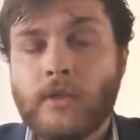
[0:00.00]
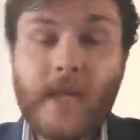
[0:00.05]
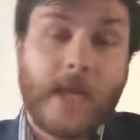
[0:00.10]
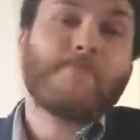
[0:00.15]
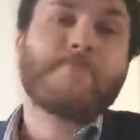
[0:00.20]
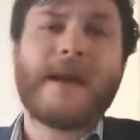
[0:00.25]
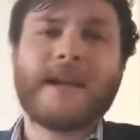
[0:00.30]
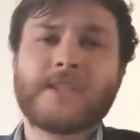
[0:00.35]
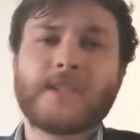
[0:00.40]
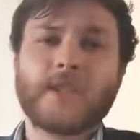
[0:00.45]

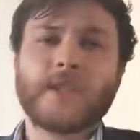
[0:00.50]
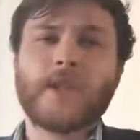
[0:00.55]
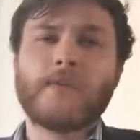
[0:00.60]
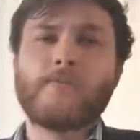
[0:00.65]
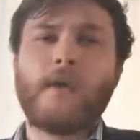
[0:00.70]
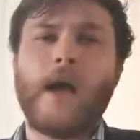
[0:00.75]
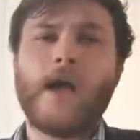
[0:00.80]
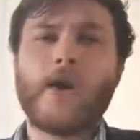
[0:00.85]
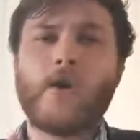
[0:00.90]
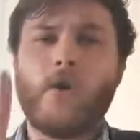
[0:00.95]
Dick
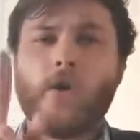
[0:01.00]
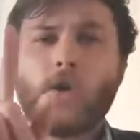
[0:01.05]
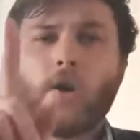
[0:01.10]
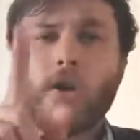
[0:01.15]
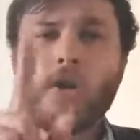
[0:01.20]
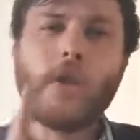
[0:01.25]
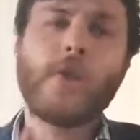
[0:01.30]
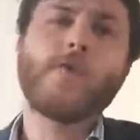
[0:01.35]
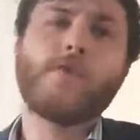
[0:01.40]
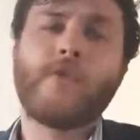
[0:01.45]
Masterson might call
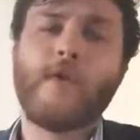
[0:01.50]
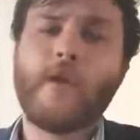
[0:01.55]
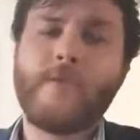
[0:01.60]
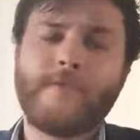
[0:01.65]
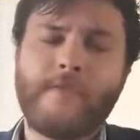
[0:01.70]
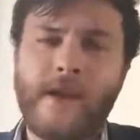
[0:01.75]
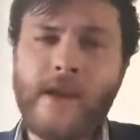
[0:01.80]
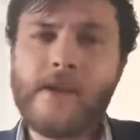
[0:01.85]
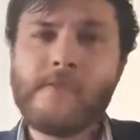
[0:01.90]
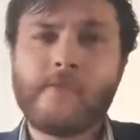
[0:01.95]
on you for a
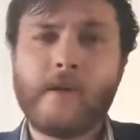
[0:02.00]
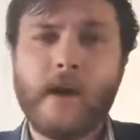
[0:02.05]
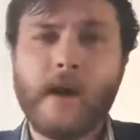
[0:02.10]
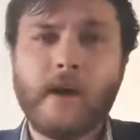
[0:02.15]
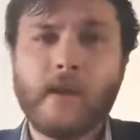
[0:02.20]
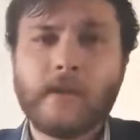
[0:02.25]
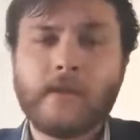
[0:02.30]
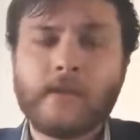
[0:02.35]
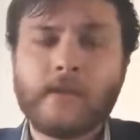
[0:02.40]
favour.